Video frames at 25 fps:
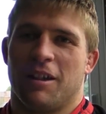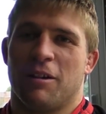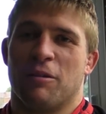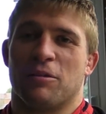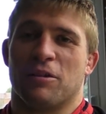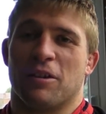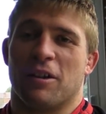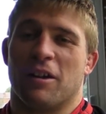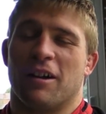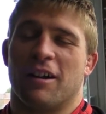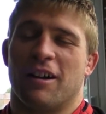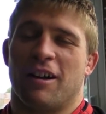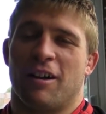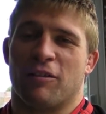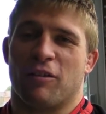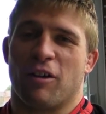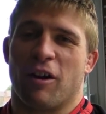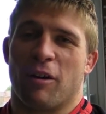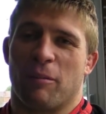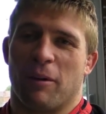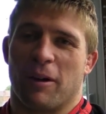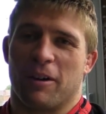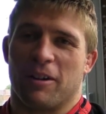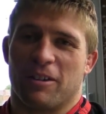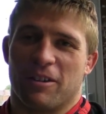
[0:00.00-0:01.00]
It was I've Got
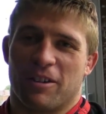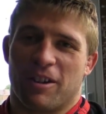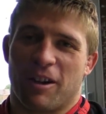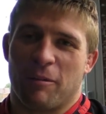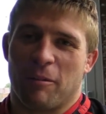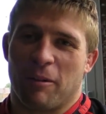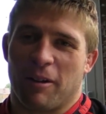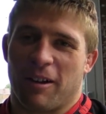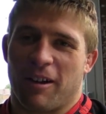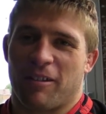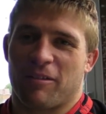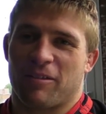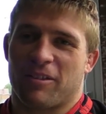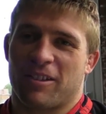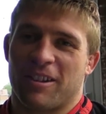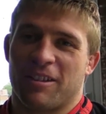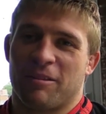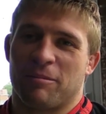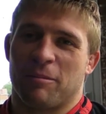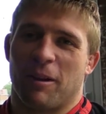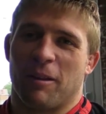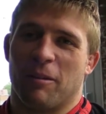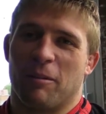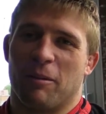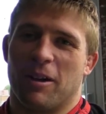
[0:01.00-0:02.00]
a Brand New Come On After
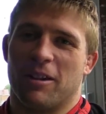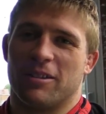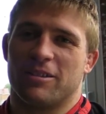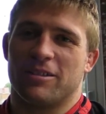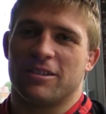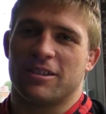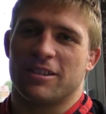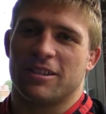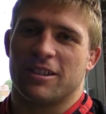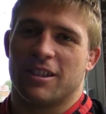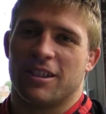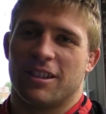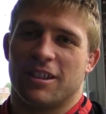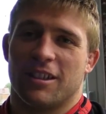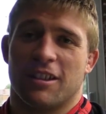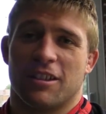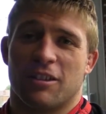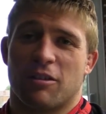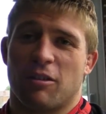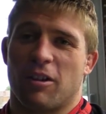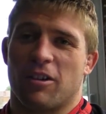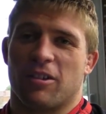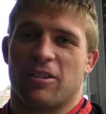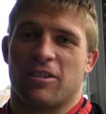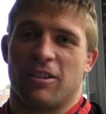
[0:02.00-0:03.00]
by the Wurzels.
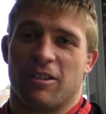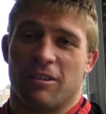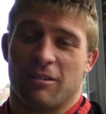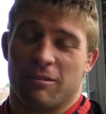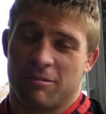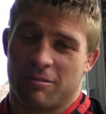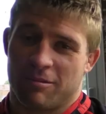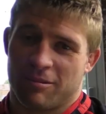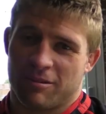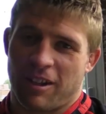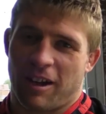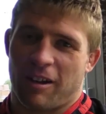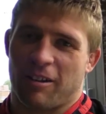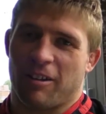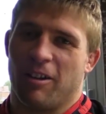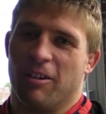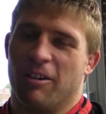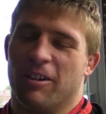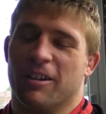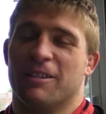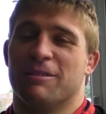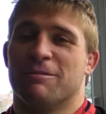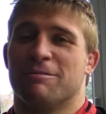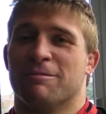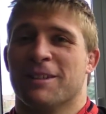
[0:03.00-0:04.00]
Great song. Download
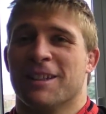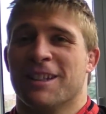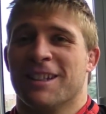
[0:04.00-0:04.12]
it.